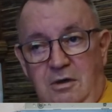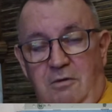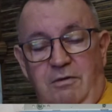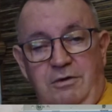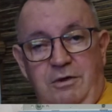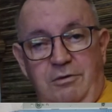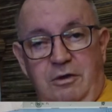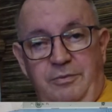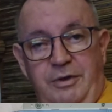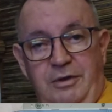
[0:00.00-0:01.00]
Over a
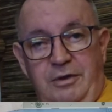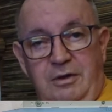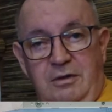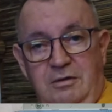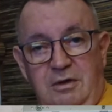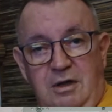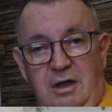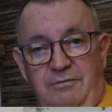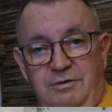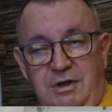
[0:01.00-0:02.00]
2-year period, I
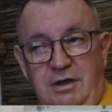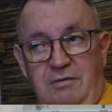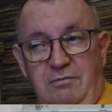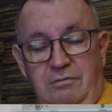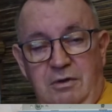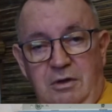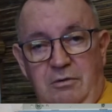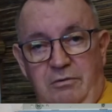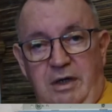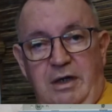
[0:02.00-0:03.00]
have saved
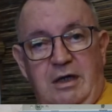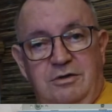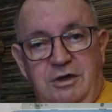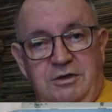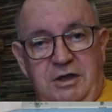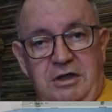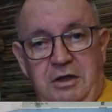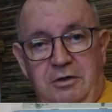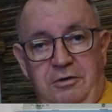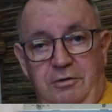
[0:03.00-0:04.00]
right at
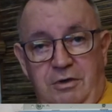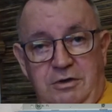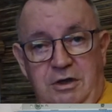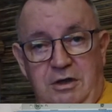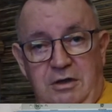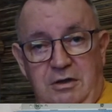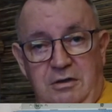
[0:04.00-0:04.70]
1,600 USD,